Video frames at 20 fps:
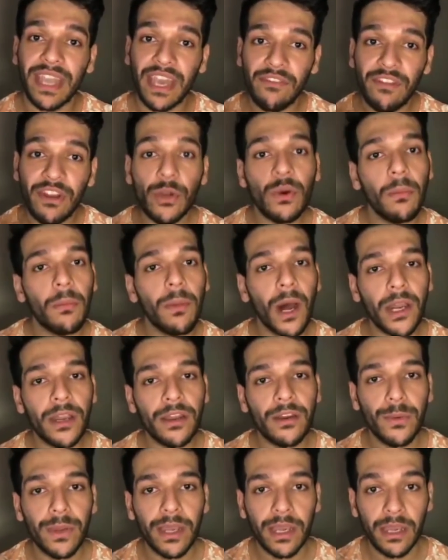Can we do a
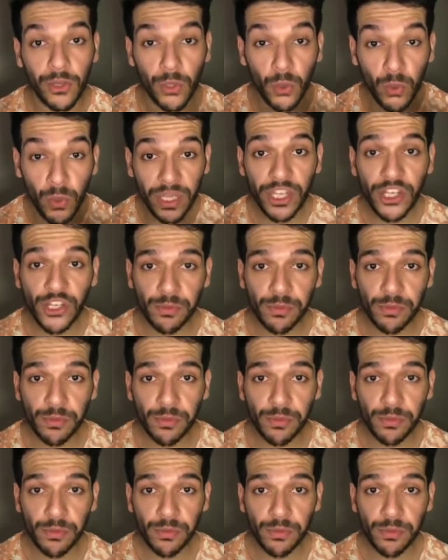barter where you teach
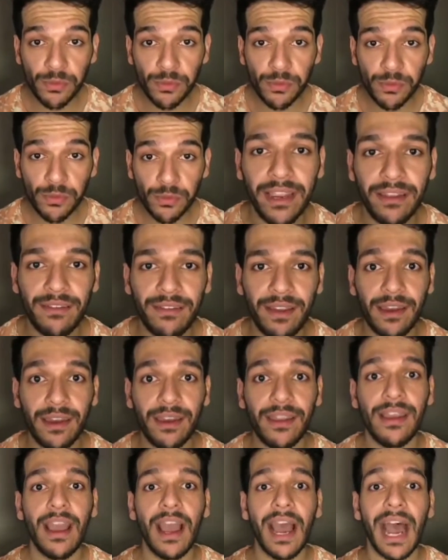me how to scuba dive
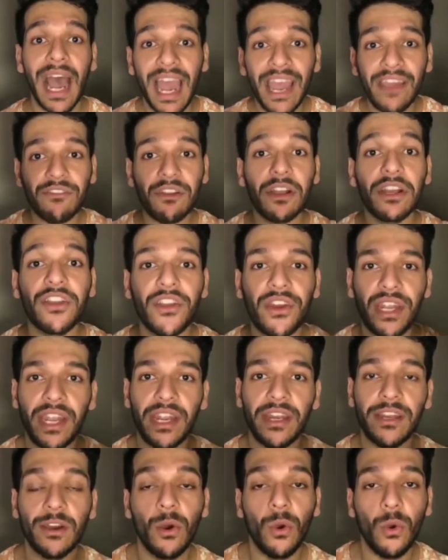and I will
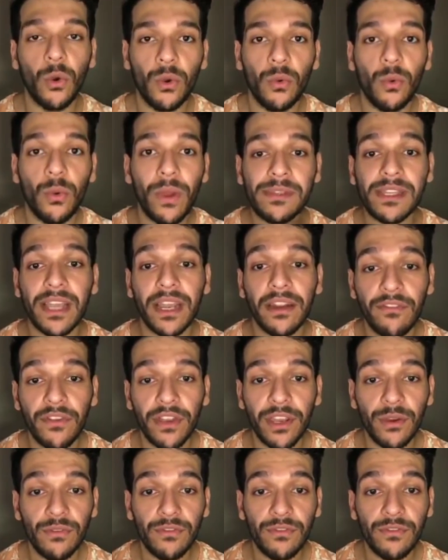create a whole website
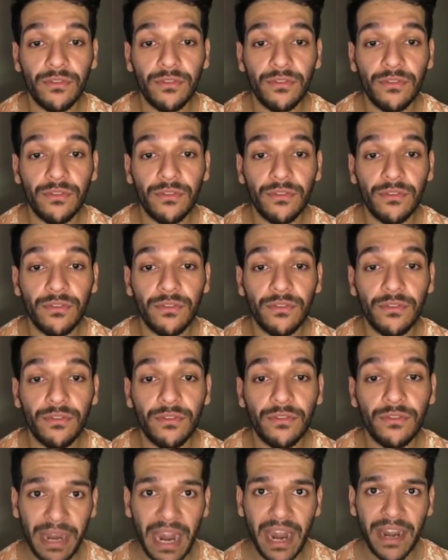for you for your
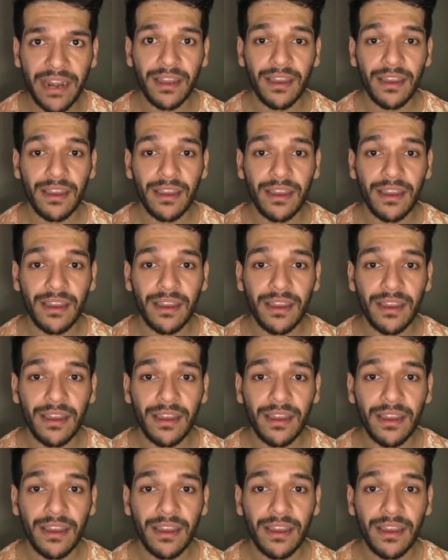brand?
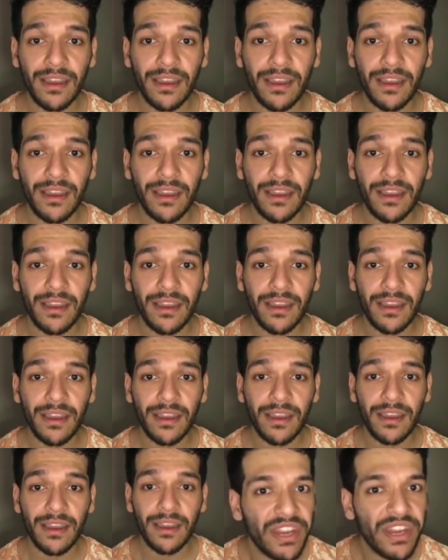And
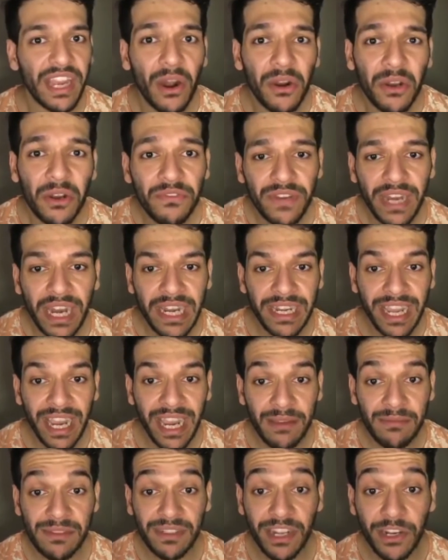3 out of 10
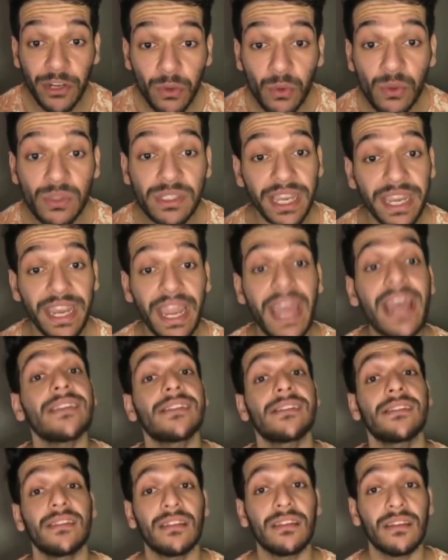times they do say
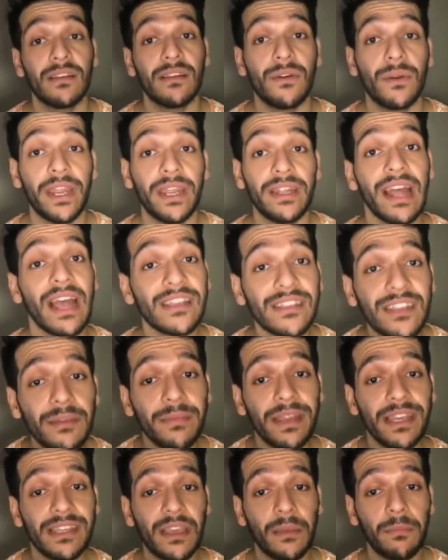yes. Okay, that's
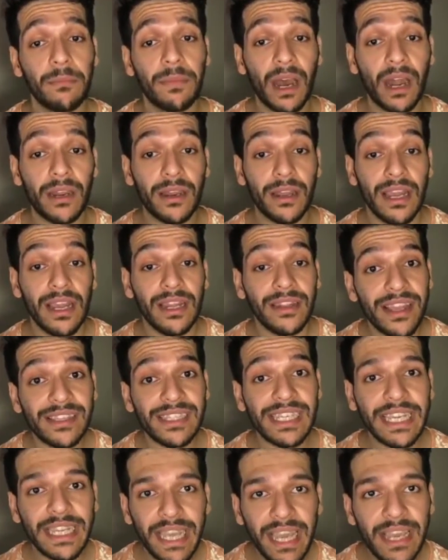the amazing part.
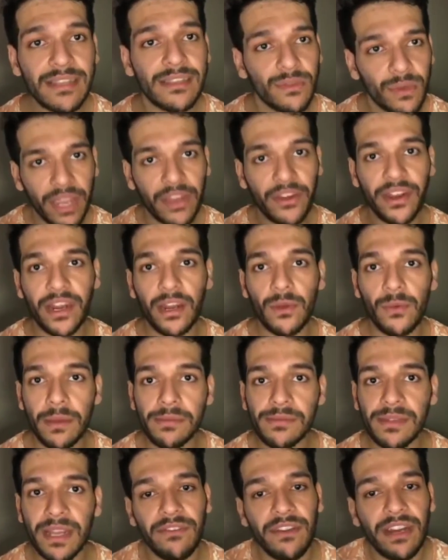They say yes. Okay, create a
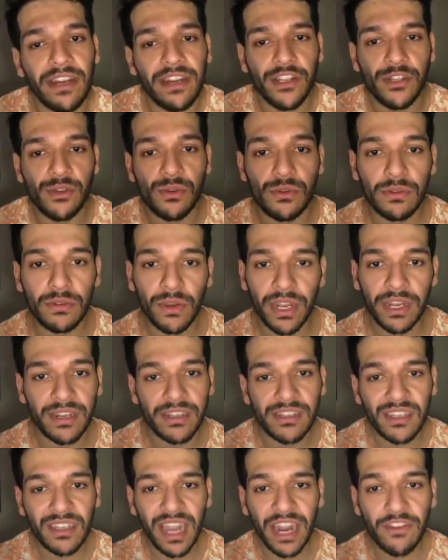website. We'll teach you. Okay,
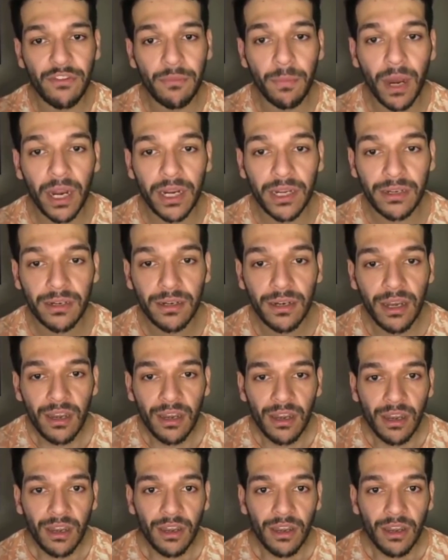that's kind of a barter.